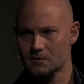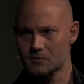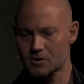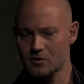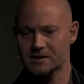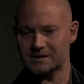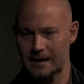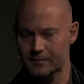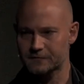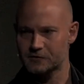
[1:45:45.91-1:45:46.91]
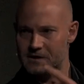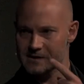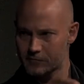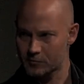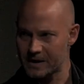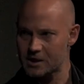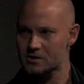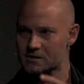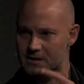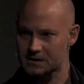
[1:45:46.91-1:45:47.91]
show the type of
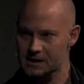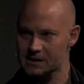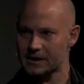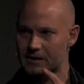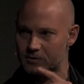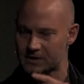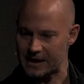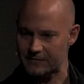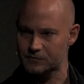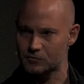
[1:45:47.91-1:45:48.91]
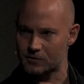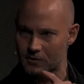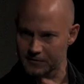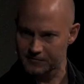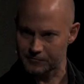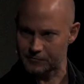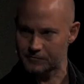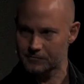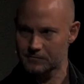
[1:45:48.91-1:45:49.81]
transformation that Israel would have to go through